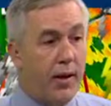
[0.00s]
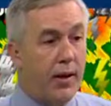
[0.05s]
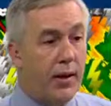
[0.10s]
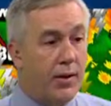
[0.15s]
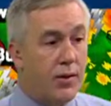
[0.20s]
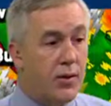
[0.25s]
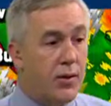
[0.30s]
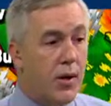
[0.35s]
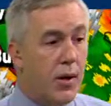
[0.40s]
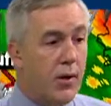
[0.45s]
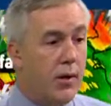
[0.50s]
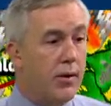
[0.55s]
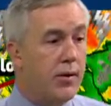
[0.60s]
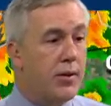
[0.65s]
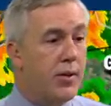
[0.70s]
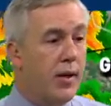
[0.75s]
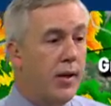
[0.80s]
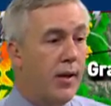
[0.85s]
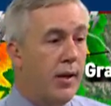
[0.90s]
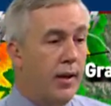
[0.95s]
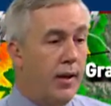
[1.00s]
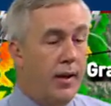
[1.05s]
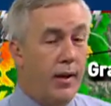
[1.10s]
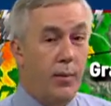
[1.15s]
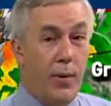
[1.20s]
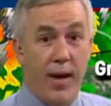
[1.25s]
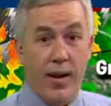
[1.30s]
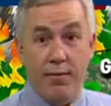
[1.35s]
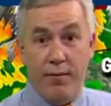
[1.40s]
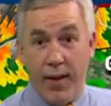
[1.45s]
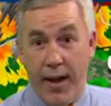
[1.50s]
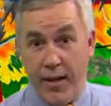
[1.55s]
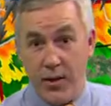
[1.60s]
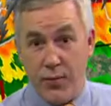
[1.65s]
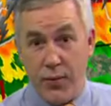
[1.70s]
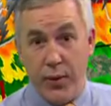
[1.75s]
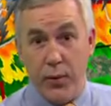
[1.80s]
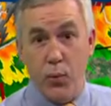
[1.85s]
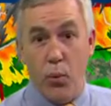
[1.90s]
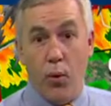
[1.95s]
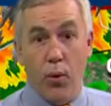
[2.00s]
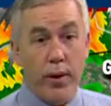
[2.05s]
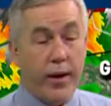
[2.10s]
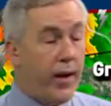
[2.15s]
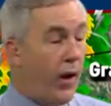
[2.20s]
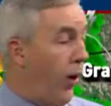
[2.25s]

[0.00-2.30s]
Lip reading: concerns. We had a flash flood warning